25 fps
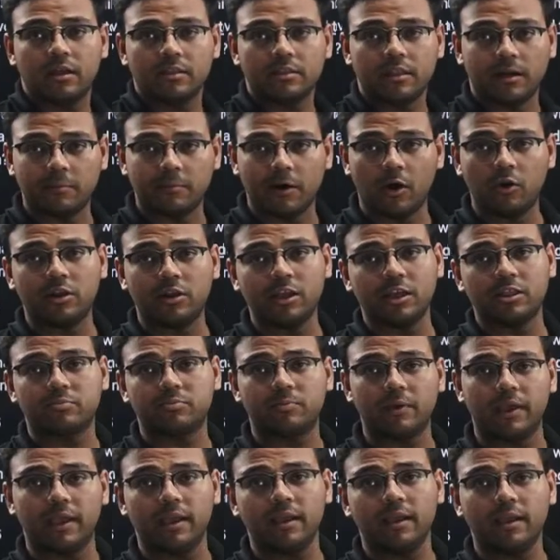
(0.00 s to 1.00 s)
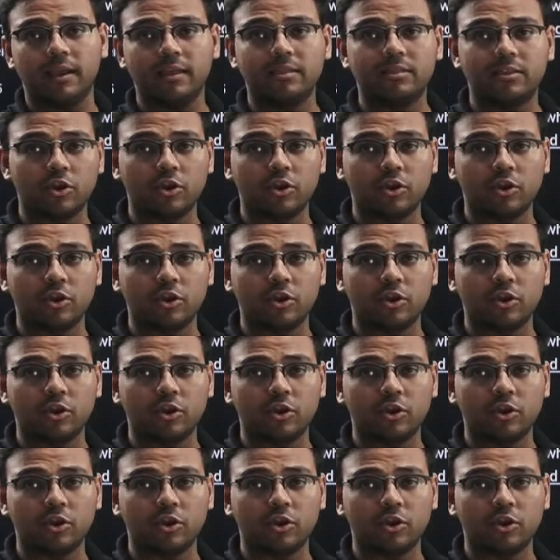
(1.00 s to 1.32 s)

The amount he is paying is